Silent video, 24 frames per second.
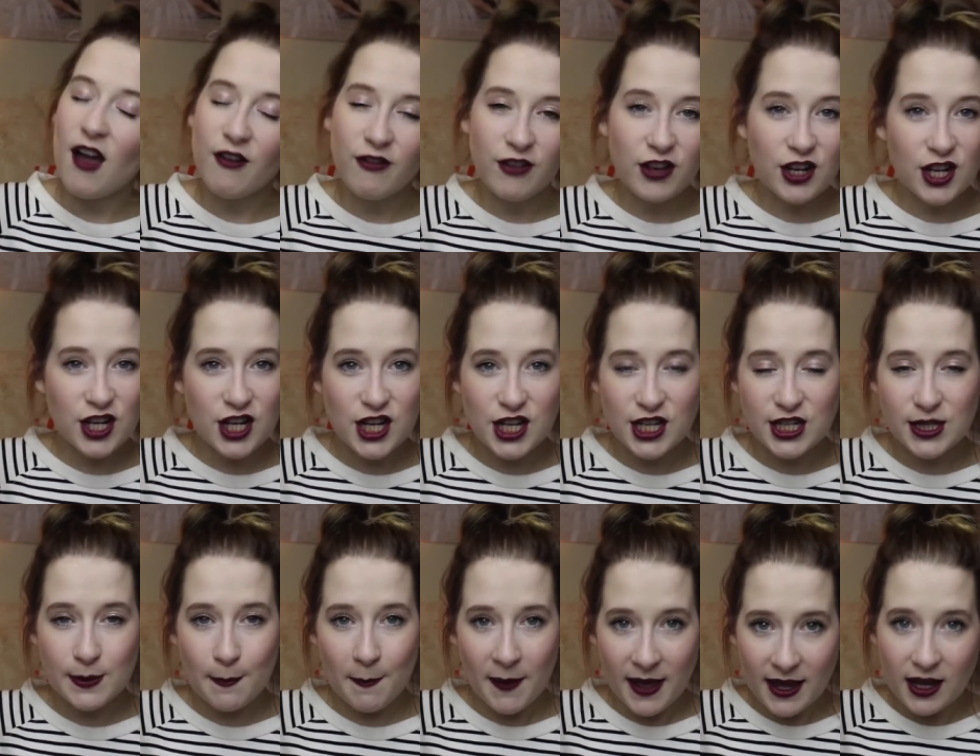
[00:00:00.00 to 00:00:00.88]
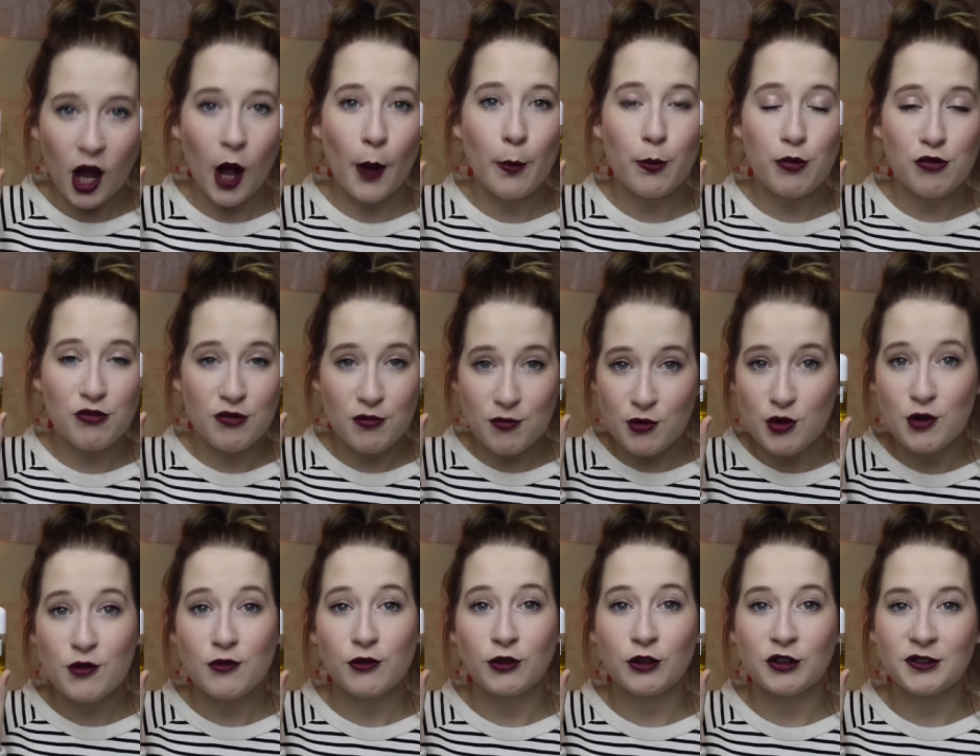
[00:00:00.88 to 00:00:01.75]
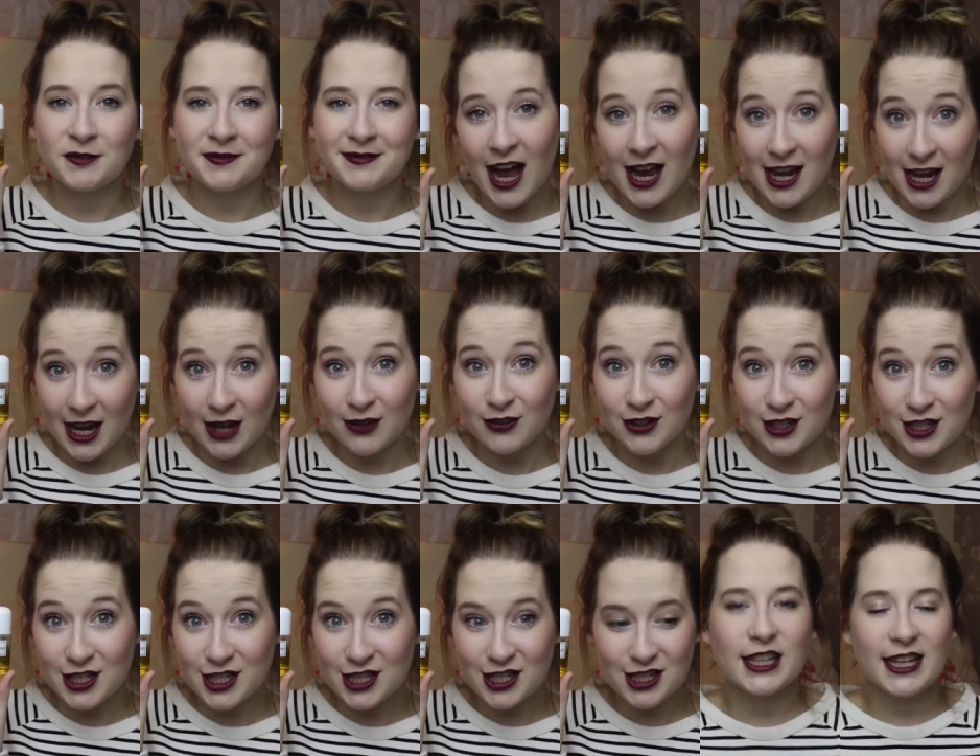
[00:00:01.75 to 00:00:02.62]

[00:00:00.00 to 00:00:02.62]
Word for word: effortless makeup removal, I love it.